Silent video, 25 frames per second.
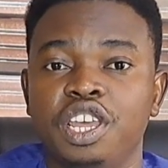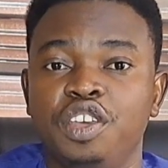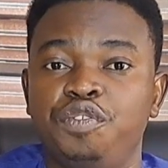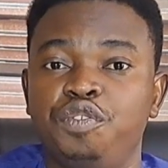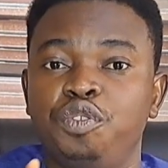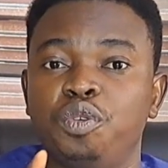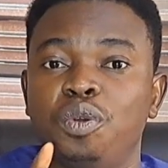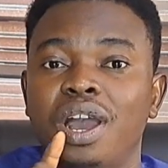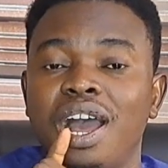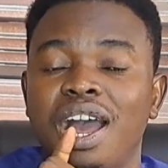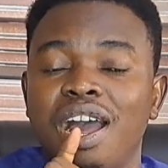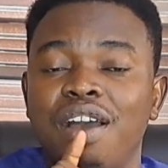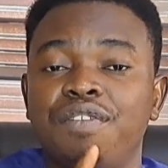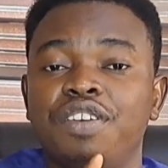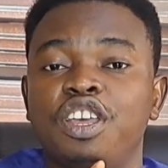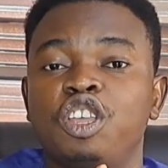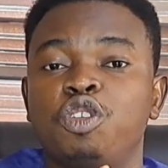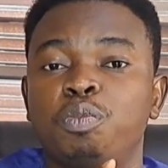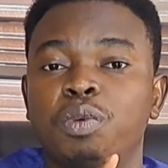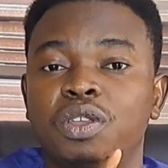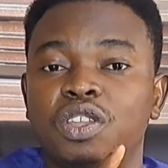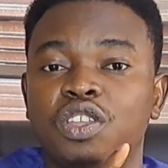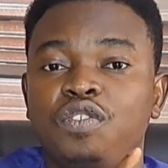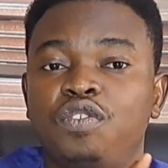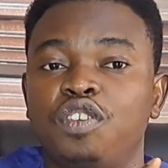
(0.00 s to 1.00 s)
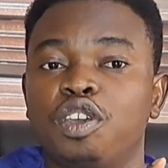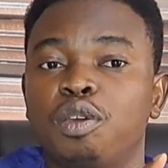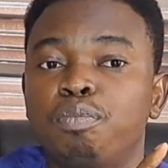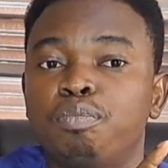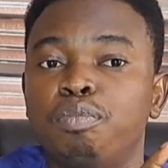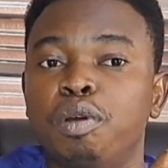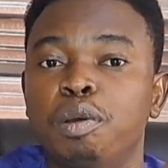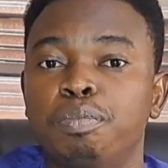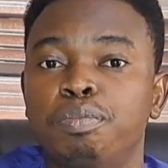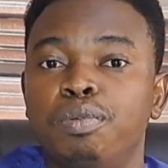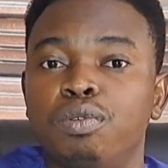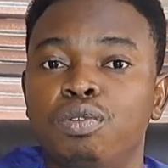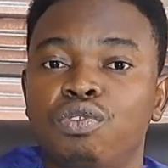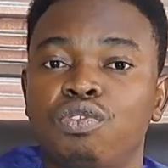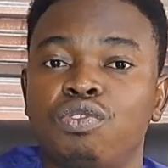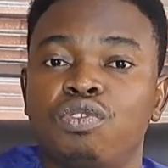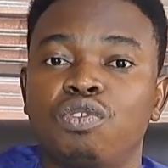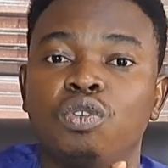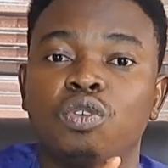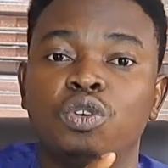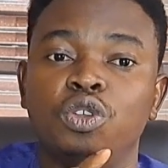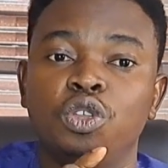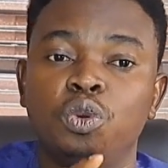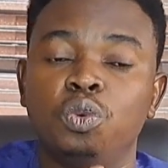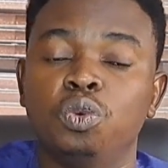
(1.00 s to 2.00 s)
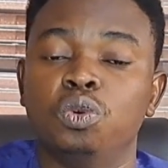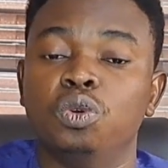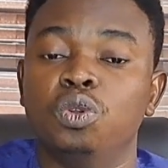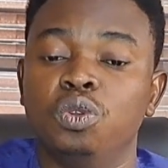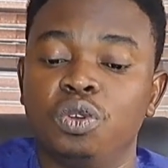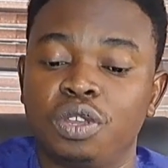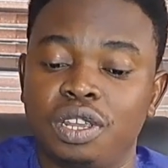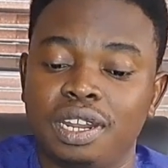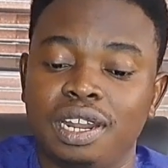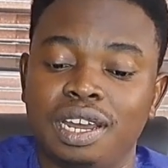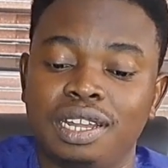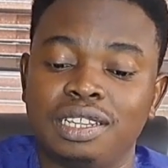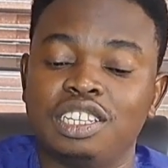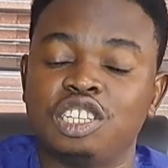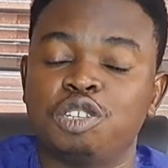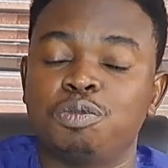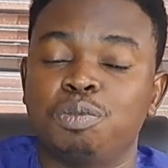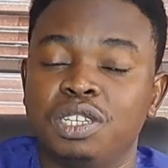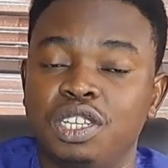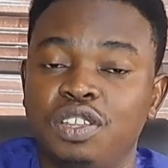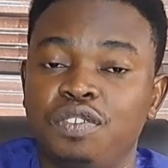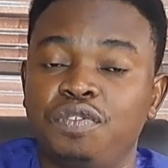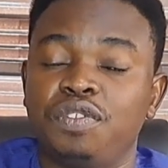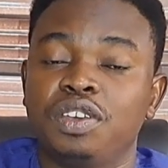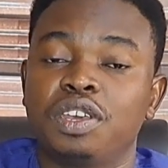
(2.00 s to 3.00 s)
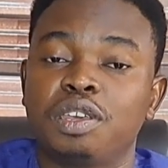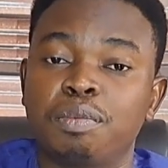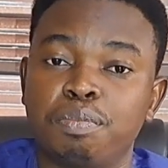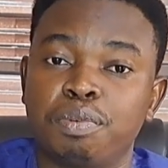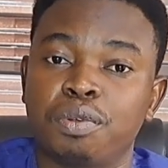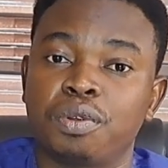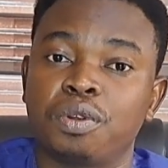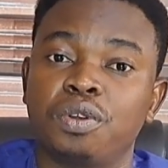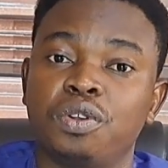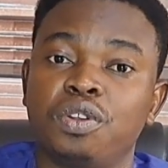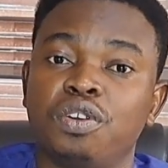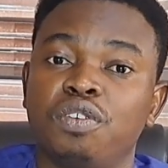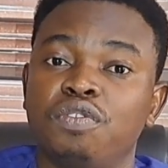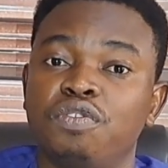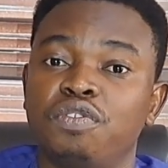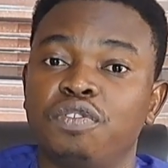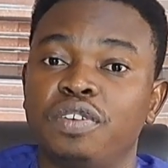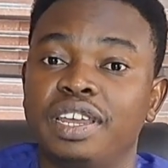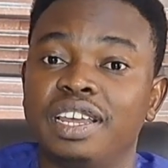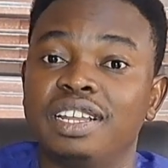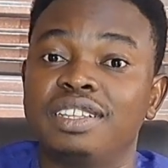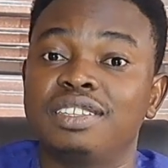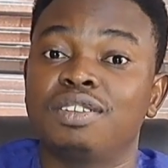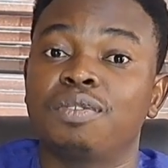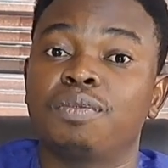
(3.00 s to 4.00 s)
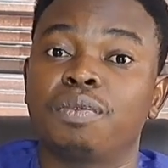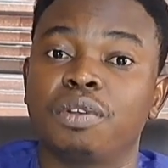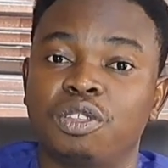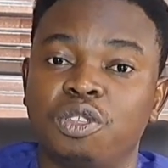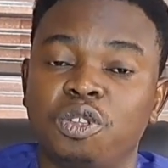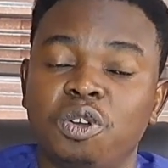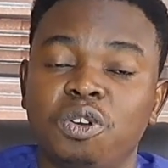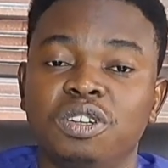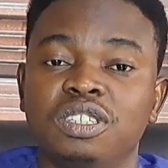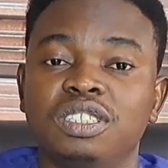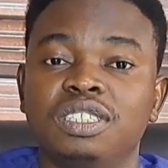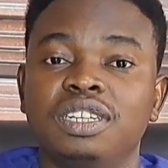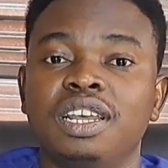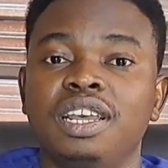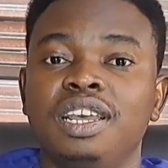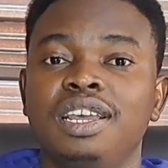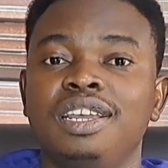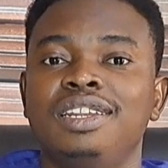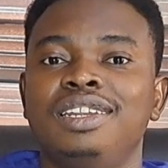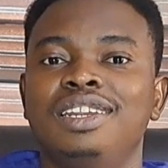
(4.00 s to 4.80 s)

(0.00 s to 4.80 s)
if you have a specific purpose or you are looking at a specific period of getting returns,